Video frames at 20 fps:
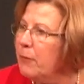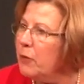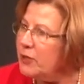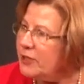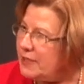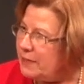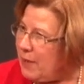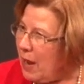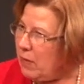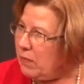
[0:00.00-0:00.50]

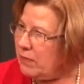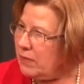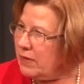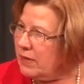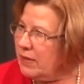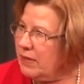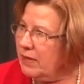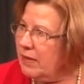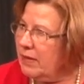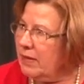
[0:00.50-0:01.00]
Mercy Mount?
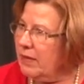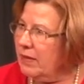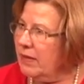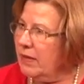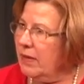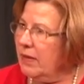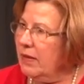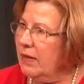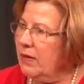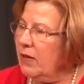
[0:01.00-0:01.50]

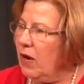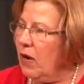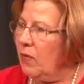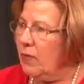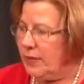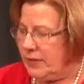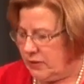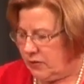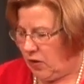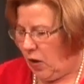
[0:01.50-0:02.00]
No, it
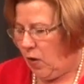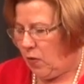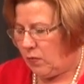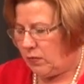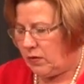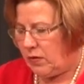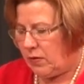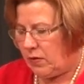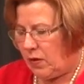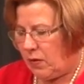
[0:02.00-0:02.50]
wasn't,
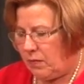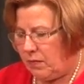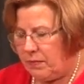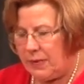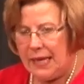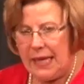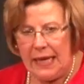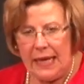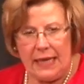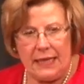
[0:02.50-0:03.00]

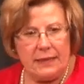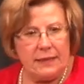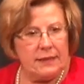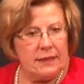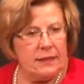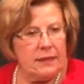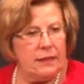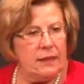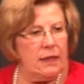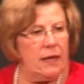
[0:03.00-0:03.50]

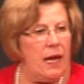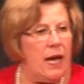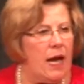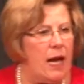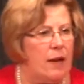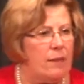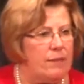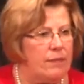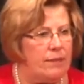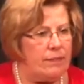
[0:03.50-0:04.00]
McGann's.
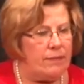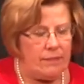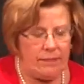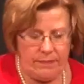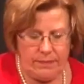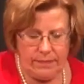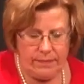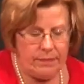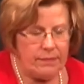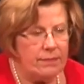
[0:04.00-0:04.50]

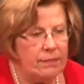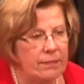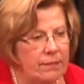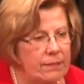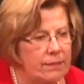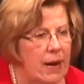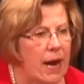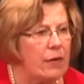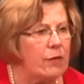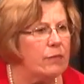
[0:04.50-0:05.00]

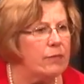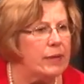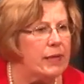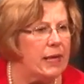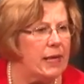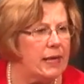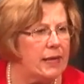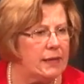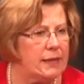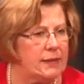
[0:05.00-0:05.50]
Margaret
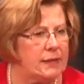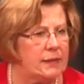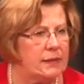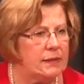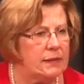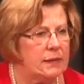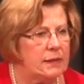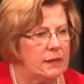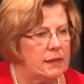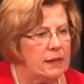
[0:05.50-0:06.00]
McGann's
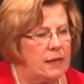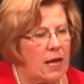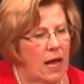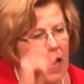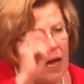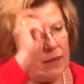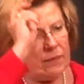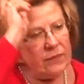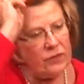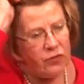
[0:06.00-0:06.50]

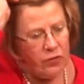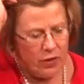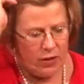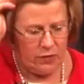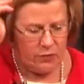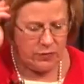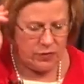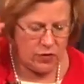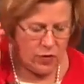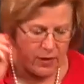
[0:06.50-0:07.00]
daughter
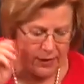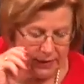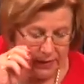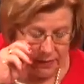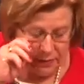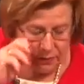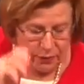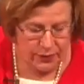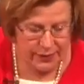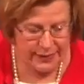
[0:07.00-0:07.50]
was gone to
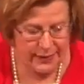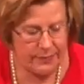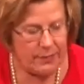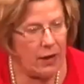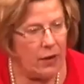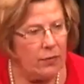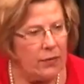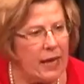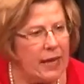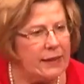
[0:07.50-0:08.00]
Mercy
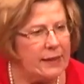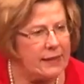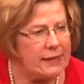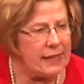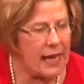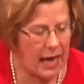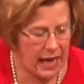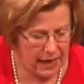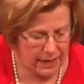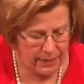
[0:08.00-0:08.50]
Mount at the
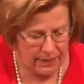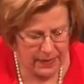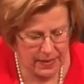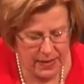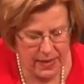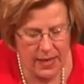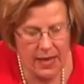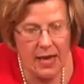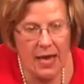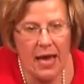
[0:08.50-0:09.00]
time.
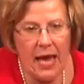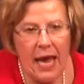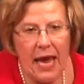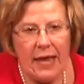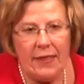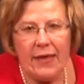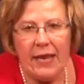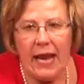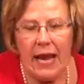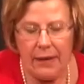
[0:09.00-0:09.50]

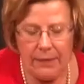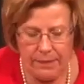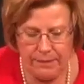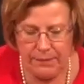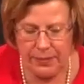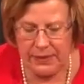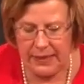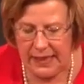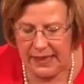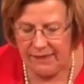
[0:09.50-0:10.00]
And then I
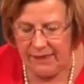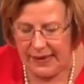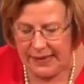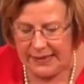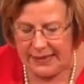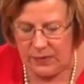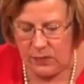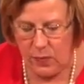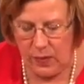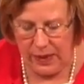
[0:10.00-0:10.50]
believe I
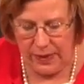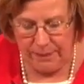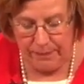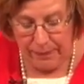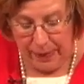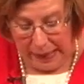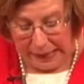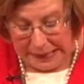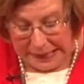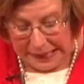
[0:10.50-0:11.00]
did one in
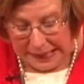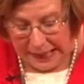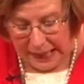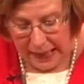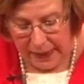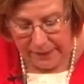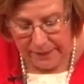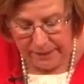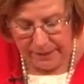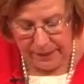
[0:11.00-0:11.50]

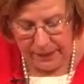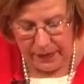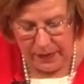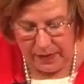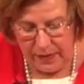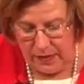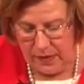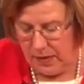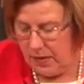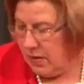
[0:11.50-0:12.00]
Bellingham
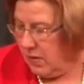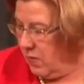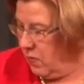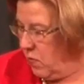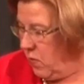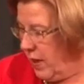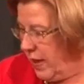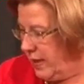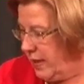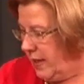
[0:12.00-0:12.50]

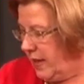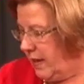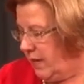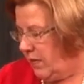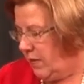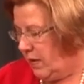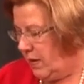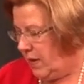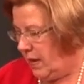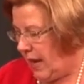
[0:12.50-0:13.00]
one
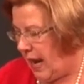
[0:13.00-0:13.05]
year.